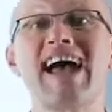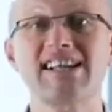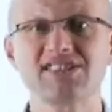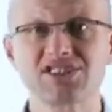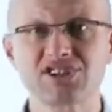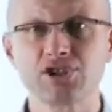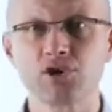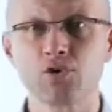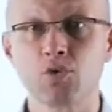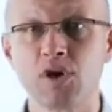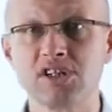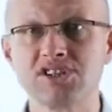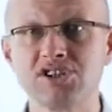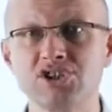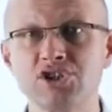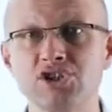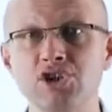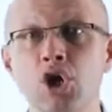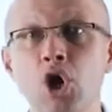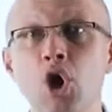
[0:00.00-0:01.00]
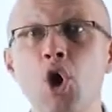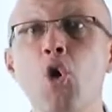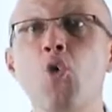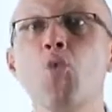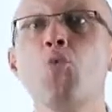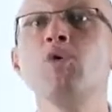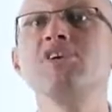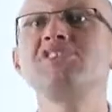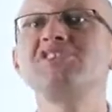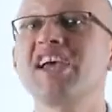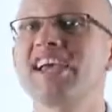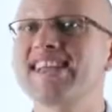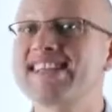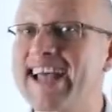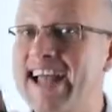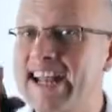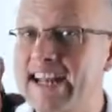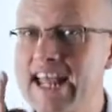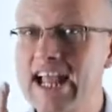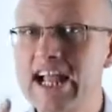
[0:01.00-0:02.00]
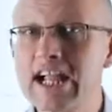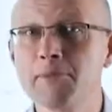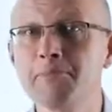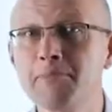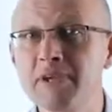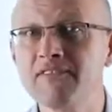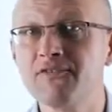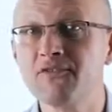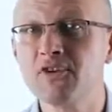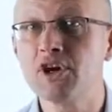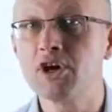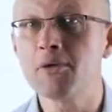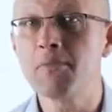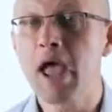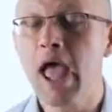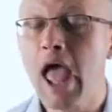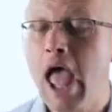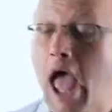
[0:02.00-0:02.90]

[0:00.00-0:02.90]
ask a question, we take that helping verb